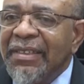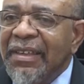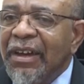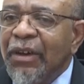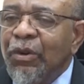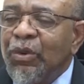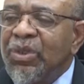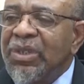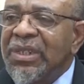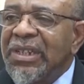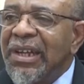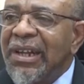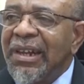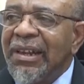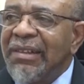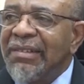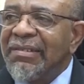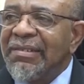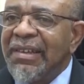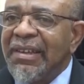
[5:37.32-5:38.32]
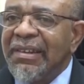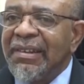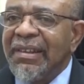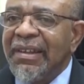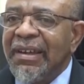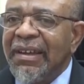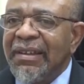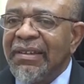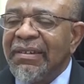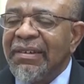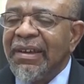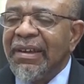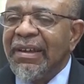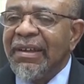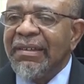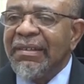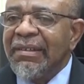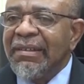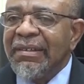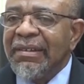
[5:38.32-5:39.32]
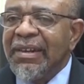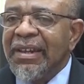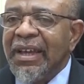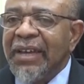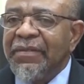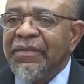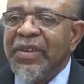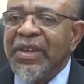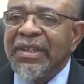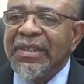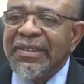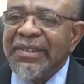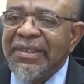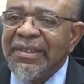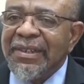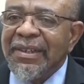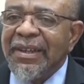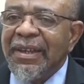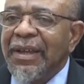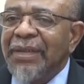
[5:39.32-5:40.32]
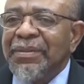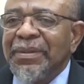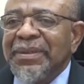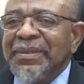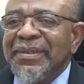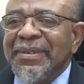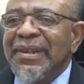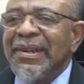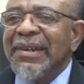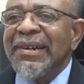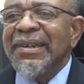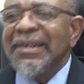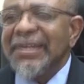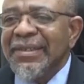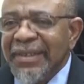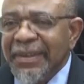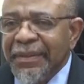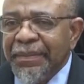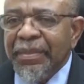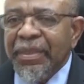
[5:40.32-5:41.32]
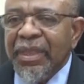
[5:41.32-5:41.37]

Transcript: hotels and their events. It's crazy.